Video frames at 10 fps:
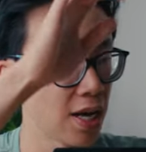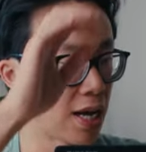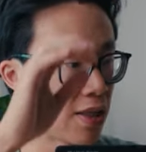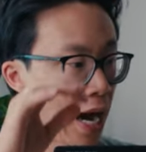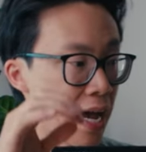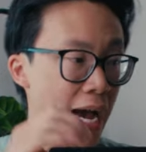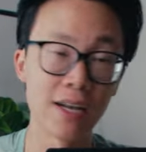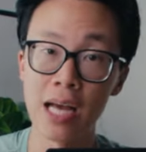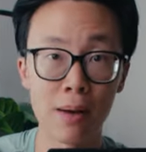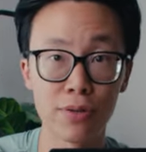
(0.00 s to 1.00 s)
And I
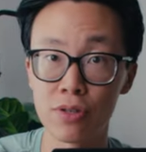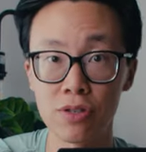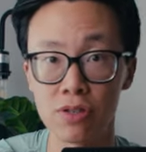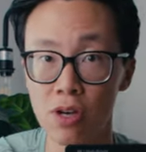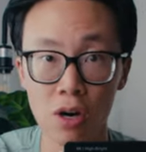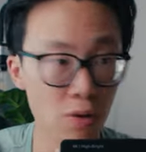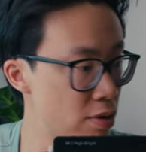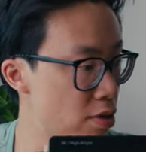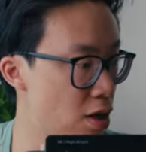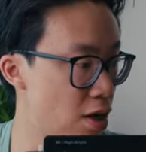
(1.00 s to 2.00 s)
had absolutely
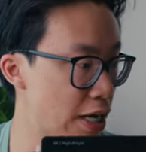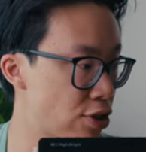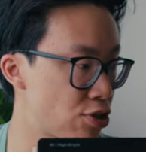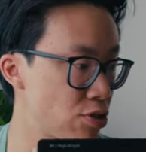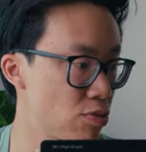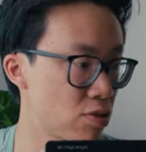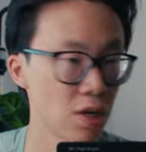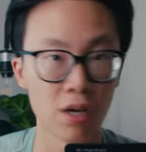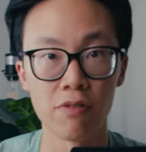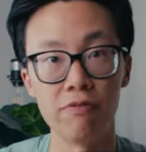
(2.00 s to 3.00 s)
no
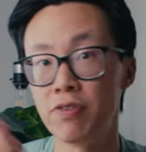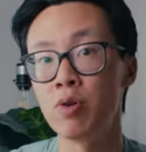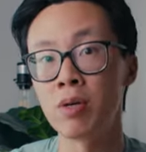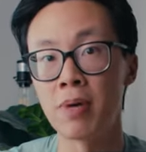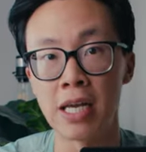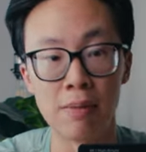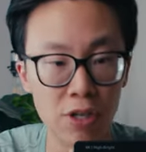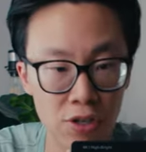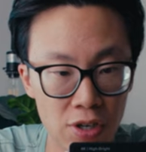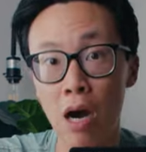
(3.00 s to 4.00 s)
issues viewing my image.